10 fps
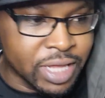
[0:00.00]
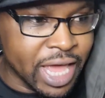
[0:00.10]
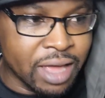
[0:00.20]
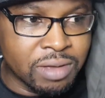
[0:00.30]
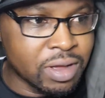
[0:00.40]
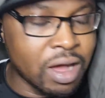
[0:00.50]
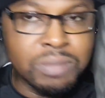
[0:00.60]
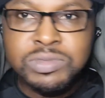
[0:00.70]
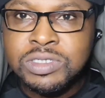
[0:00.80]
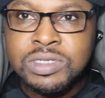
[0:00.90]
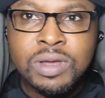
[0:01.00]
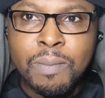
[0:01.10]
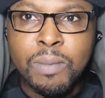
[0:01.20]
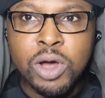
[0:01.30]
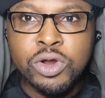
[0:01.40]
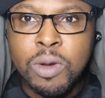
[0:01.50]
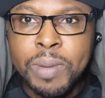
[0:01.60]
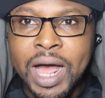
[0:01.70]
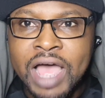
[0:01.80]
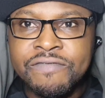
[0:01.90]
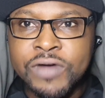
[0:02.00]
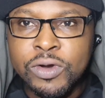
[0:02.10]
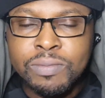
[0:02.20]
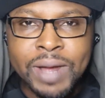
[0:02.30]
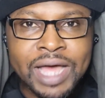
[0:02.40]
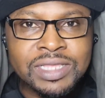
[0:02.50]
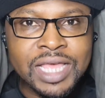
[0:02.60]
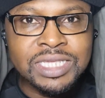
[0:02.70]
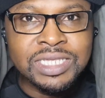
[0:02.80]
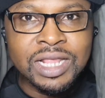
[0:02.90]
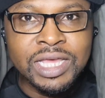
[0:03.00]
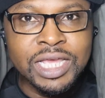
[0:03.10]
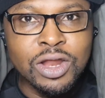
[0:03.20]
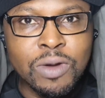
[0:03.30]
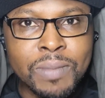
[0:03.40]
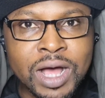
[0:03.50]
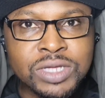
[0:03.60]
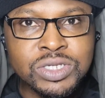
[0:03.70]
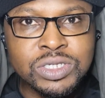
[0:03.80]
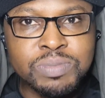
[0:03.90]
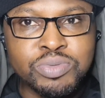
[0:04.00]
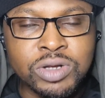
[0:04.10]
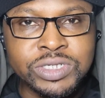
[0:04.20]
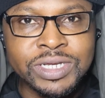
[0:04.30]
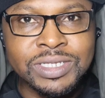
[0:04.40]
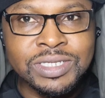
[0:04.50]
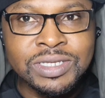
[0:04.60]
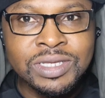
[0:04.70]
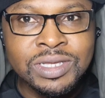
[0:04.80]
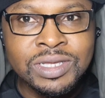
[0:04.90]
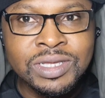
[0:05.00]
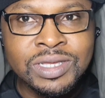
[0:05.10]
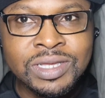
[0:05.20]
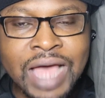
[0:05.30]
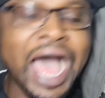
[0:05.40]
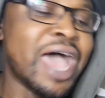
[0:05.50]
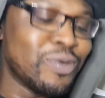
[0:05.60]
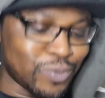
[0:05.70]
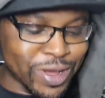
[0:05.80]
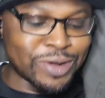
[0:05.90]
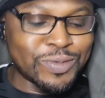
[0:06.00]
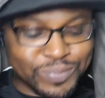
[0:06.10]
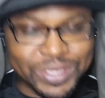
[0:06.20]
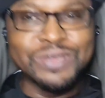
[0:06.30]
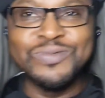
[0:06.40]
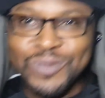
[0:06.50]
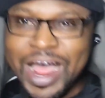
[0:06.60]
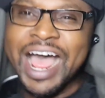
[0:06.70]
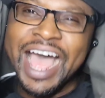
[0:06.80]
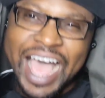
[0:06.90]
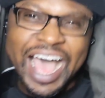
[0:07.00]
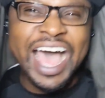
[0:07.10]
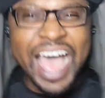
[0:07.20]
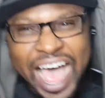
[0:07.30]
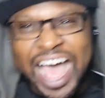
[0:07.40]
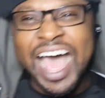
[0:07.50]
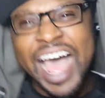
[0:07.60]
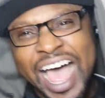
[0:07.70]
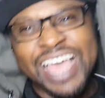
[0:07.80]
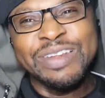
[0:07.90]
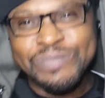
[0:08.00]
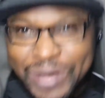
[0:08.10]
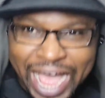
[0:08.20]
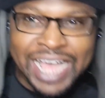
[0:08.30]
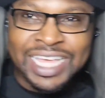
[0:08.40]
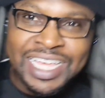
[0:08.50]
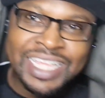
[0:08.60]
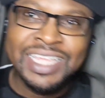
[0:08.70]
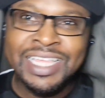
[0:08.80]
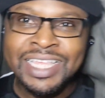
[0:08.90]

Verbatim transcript: there comes Model Pi phone by Tesla, Elon Musk's project. I will be right back.